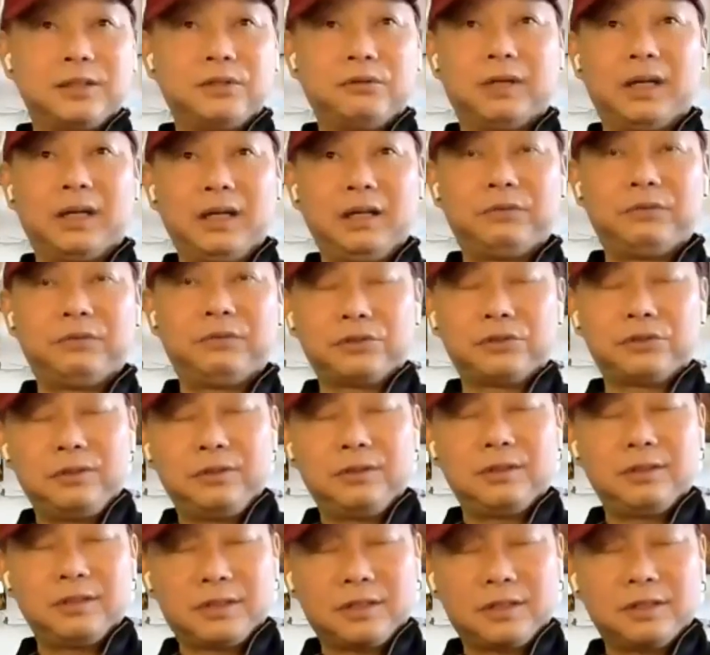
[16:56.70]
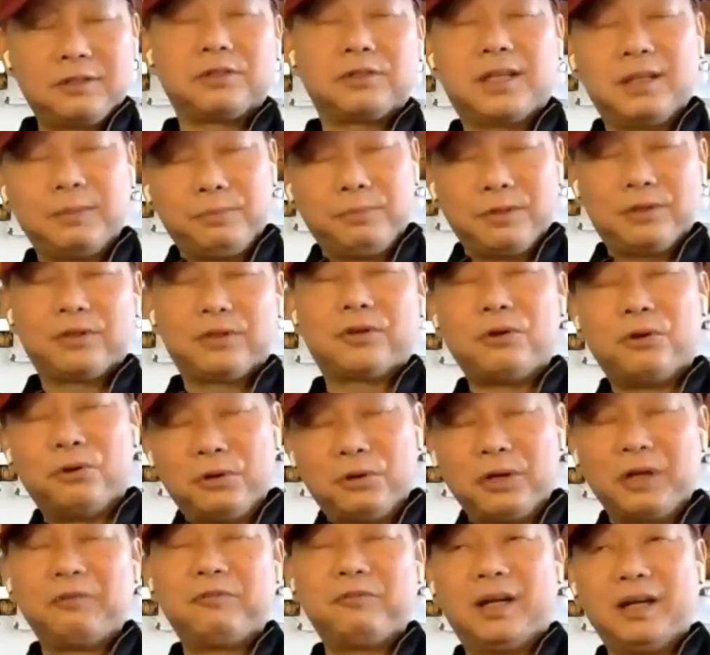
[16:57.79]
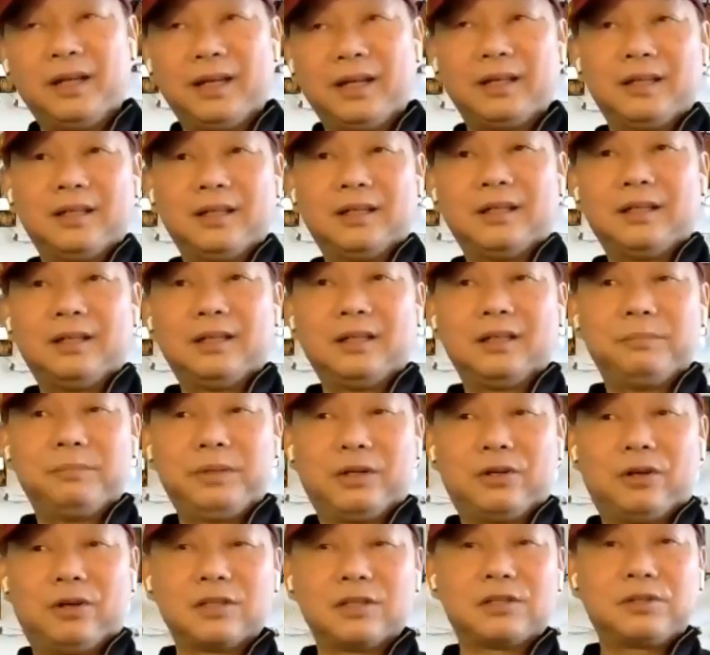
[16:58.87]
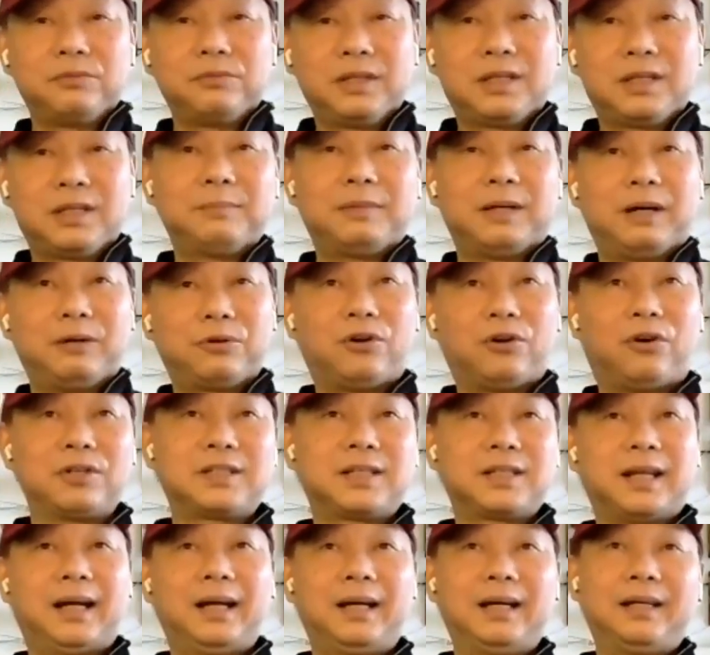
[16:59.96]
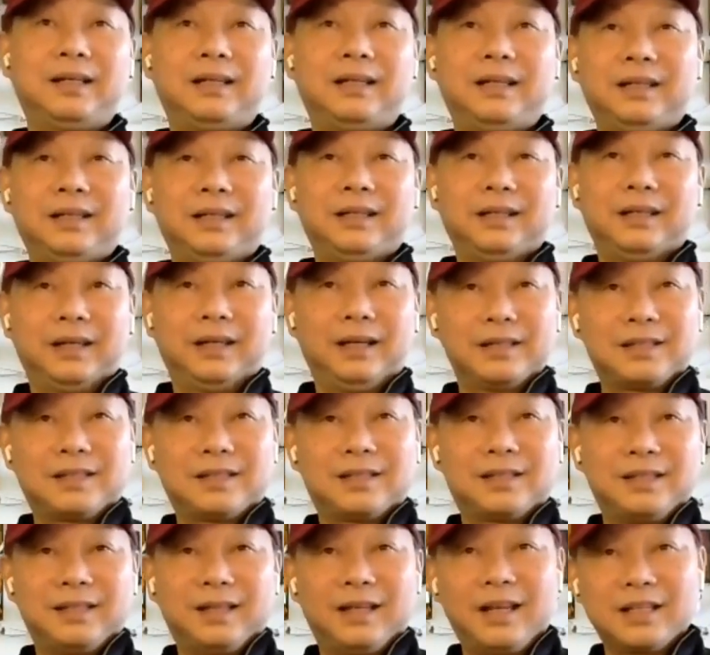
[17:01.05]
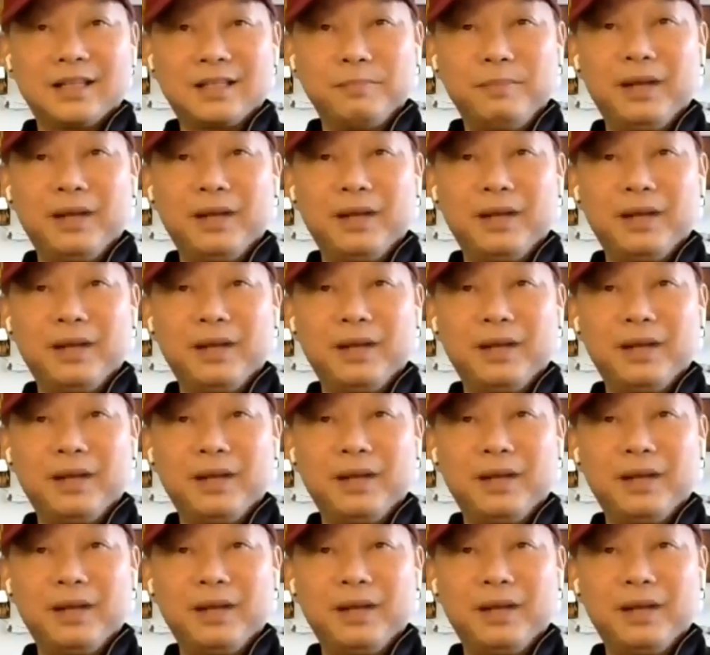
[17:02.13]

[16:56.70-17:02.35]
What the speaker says: still keep running, because we keep our costs down as